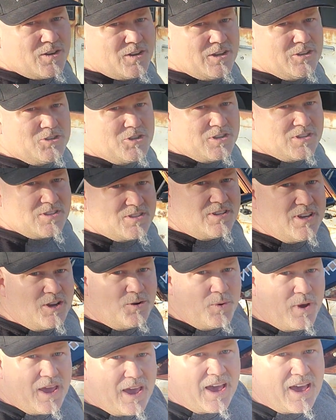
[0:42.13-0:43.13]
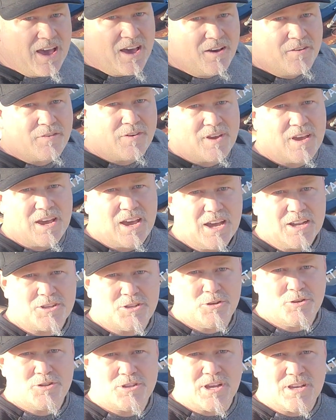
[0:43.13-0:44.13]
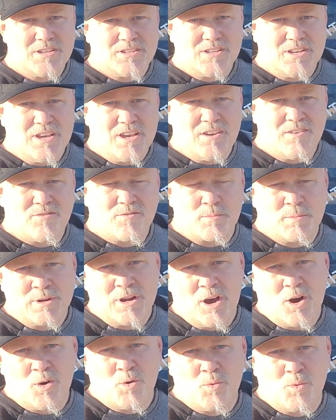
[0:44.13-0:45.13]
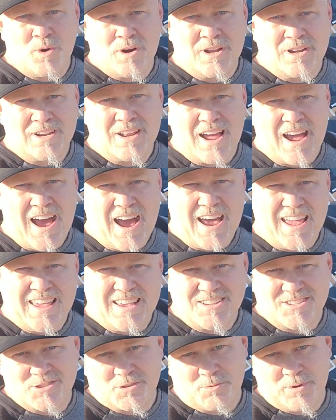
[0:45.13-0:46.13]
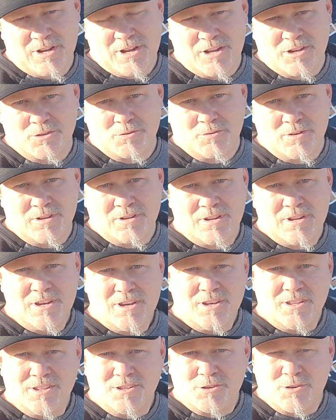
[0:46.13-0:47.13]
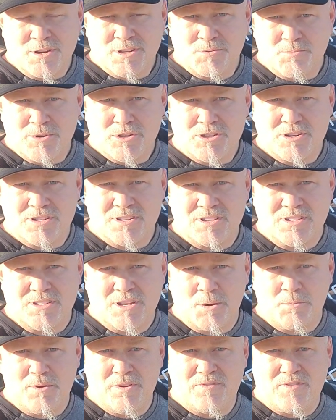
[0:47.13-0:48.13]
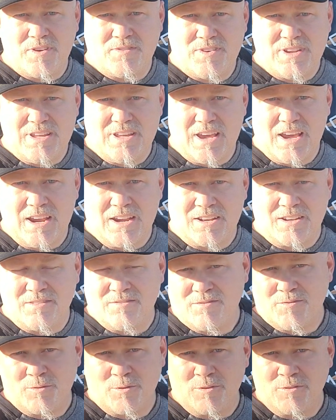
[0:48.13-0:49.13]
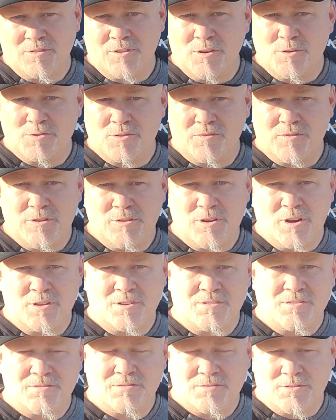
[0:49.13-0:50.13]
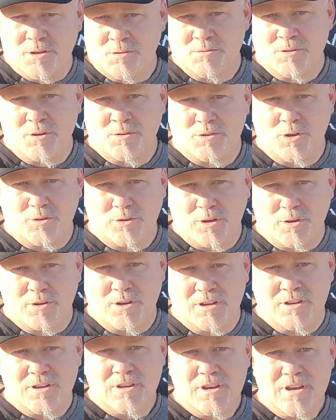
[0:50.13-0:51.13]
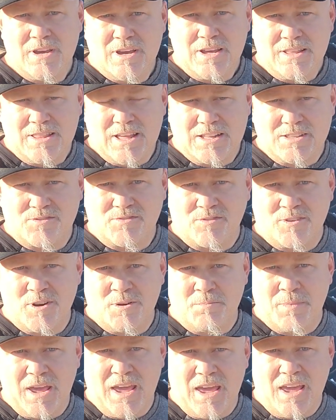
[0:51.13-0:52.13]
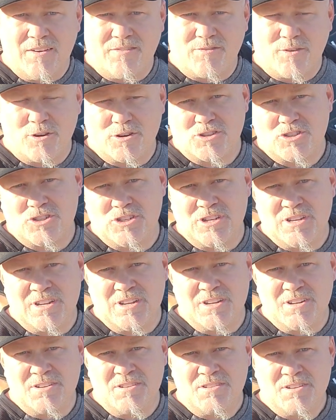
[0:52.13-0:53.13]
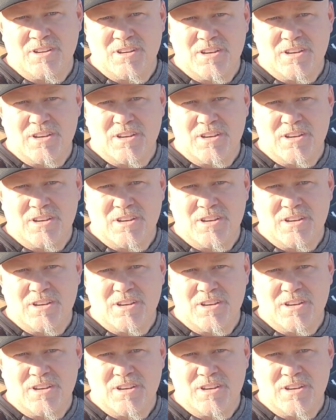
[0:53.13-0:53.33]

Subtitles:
as you can see, we have a 2JZ from an '01 IS300. The transmission is a W58, and for those of you who don't know Toyota, that's from a first gen